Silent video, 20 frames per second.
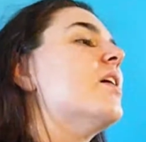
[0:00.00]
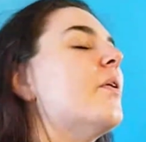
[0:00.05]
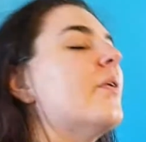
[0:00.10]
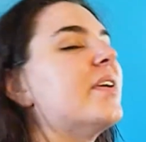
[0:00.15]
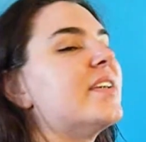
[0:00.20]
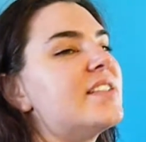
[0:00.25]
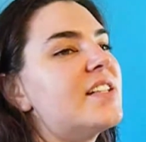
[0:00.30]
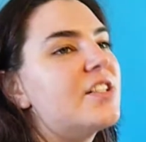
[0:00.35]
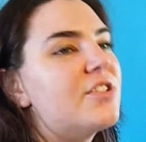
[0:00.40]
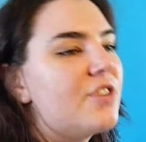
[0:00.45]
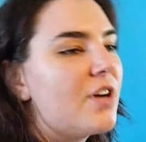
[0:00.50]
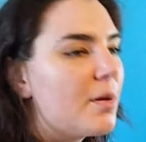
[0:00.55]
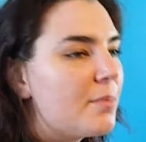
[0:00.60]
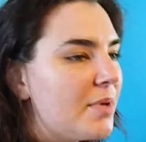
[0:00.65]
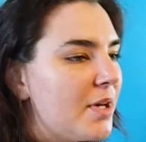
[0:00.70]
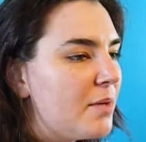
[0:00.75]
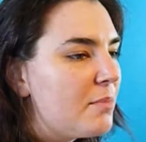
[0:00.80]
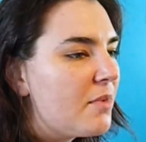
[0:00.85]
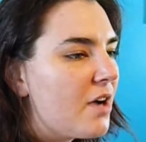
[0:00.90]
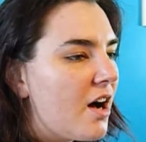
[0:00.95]
So once I
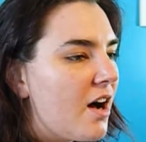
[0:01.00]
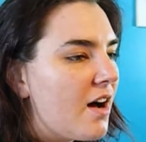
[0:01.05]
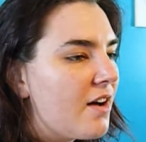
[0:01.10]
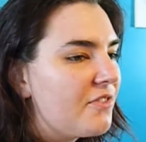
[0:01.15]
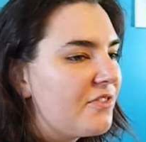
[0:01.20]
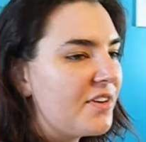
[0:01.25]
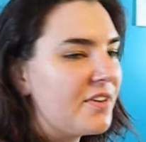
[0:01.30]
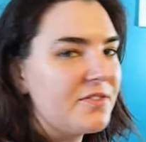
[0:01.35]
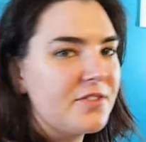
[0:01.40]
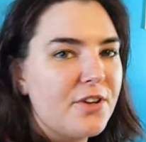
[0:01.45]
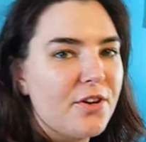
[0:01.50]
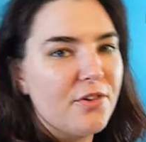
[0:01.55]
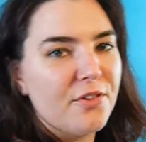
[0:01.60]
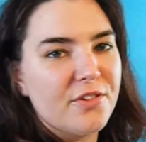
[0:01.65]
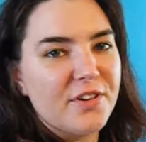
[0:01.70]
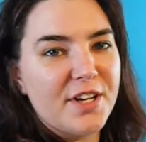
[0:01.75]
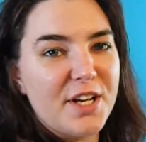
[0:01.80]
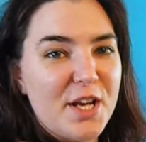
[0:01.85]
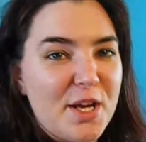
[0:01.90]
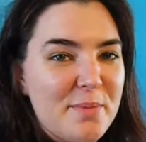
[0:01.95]
drop him off, I have to
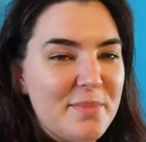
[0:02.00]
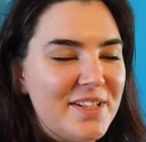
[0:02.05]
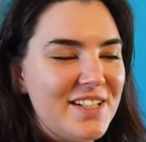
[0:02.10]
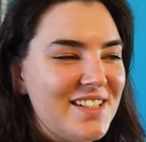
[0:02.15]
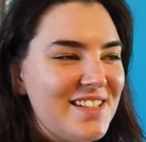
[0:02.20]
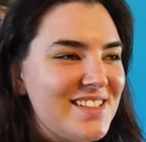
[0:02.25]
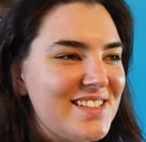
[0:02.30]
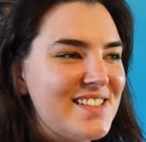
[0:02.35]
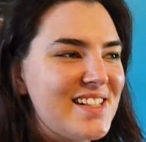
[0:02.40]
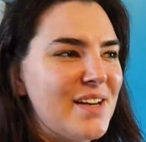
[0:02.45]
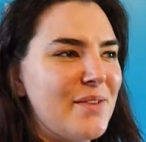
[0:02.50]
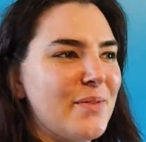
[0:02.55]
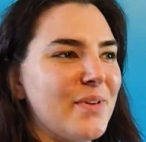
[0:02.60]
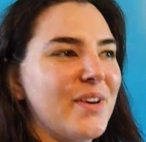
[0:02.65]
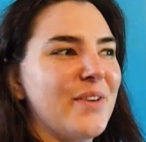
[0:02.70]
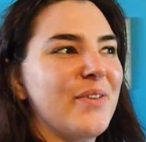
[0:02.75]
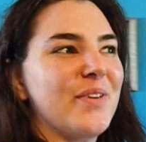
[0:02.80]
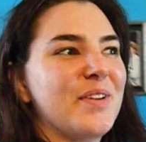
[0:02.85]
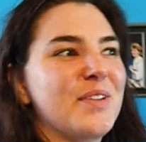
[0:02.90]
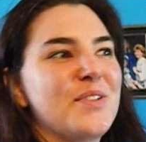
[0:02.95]
go over to Amy's and
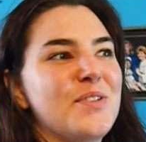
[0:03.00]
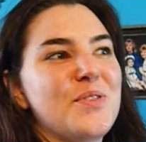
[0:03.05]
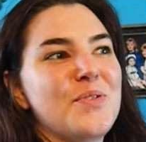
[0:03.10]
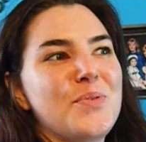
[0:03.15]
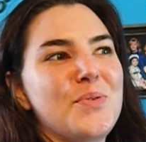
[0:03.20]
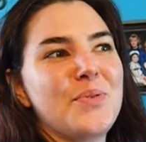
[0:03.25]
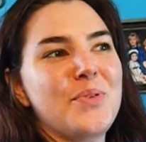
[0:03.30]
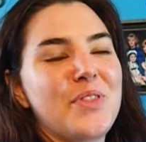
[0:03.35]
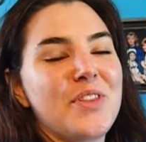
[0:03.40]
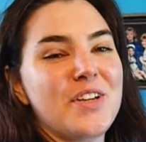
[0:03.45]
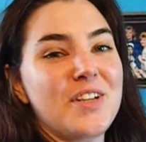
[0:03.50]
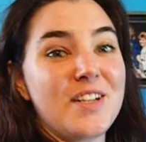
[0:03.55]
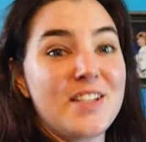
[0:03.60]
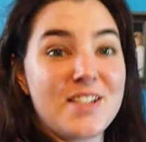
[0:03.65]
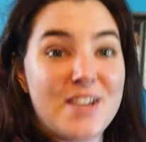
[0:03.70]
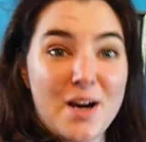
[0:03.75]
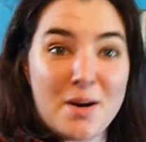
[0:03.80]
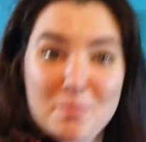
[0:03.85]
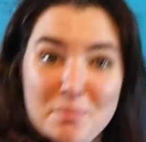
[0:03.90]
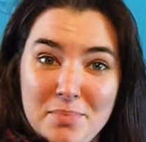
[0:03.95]
we're going to the
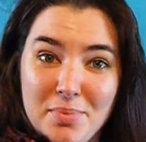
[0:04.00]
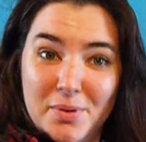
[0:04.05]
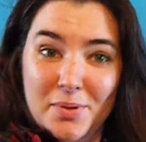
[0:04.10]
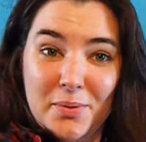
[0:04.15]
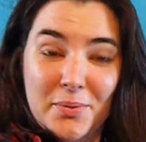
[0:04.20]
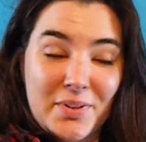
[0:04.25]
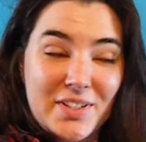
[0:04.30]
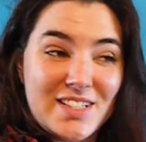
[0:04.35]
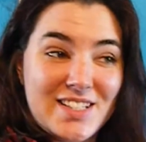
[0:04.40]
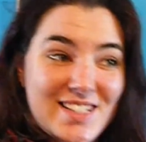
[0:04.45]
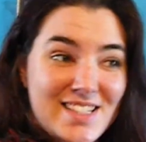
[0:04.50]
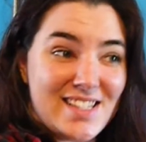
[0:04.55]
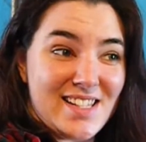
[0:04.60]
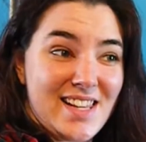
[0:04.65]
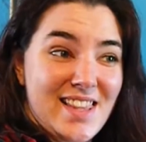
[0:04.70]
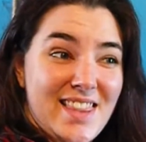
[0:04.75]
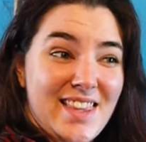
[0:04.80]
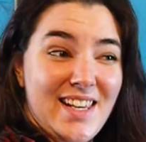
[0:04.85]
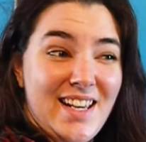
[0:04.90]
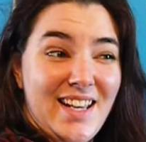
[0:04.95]
dump, which
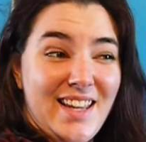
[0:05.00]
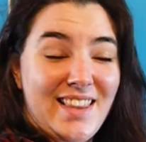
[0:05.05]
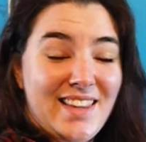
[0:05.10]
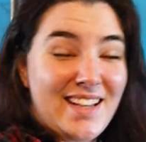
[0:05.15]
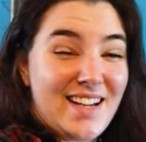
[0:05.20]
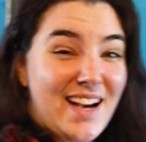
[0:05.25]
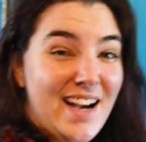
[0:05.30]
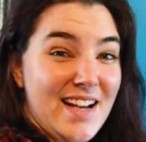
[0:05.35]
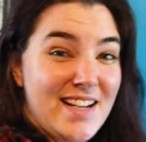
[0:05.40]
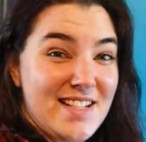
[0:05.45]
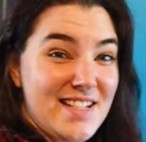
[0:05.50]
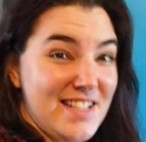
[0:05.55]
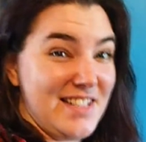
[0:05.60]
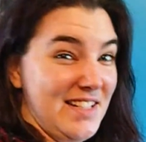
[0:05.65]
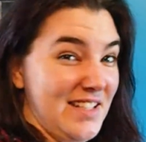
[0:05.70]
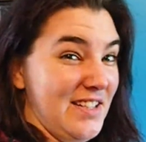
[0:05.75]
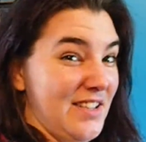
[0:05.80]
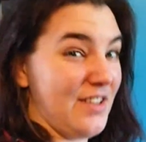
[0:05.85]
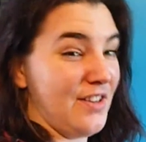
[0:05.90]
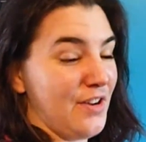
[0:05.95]
is a thing that I
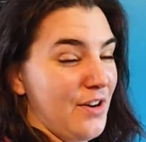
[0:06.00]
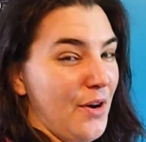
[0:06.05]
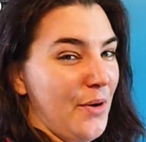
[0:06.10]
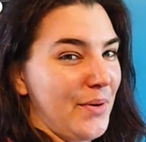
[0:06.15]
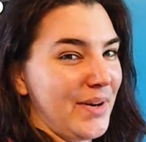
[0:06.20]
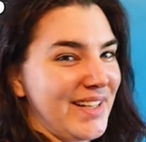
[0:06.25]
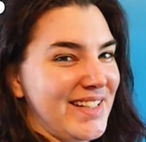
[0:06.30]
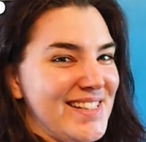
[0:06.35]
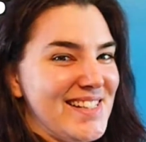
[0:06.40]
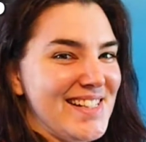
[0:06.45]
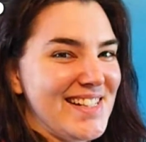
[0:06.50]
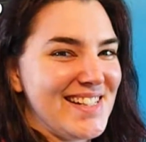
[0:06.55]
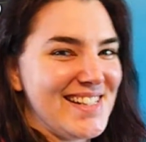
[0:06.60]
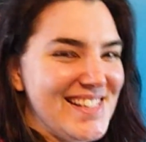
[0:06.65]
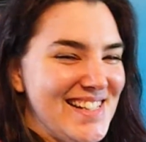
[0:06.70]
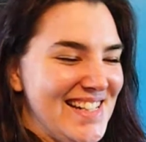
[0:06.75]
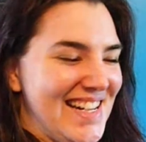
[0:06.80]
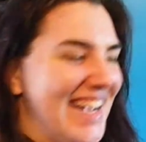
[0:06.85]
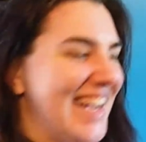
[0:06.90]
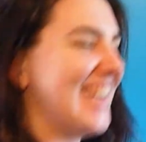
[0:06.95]
didn't know
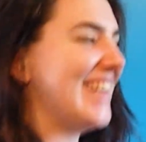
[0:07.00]
existed,